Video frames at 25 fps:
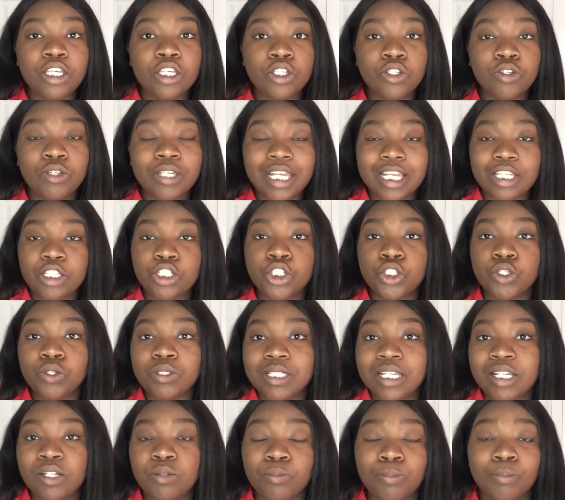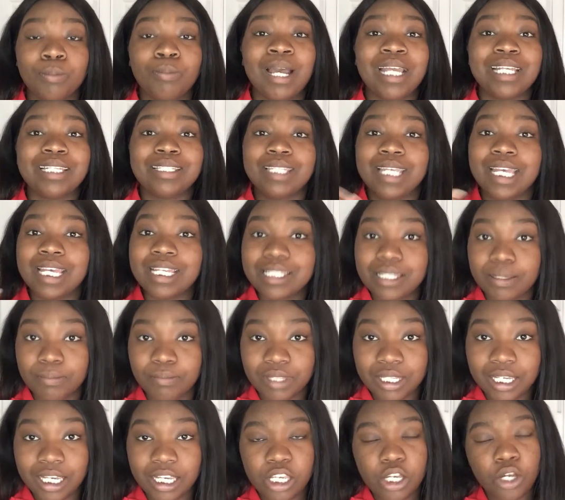you can choose it by saying
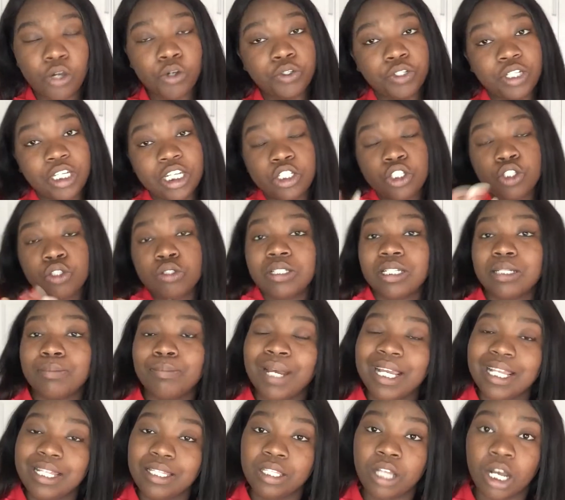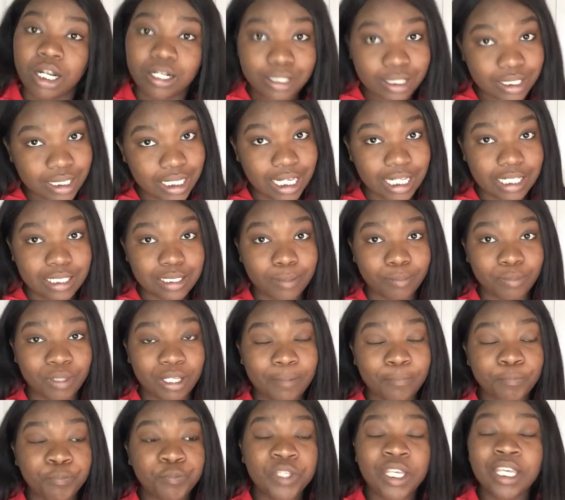something, or you can choose it by not saying
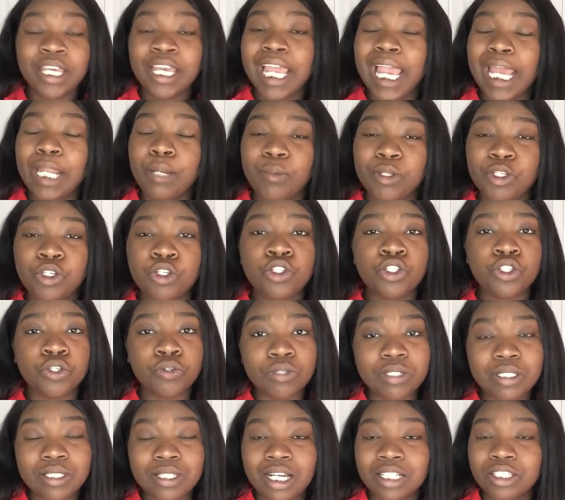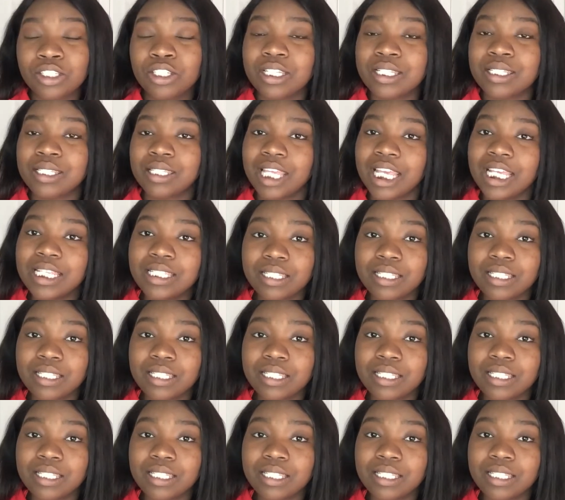something. And when you choose not to say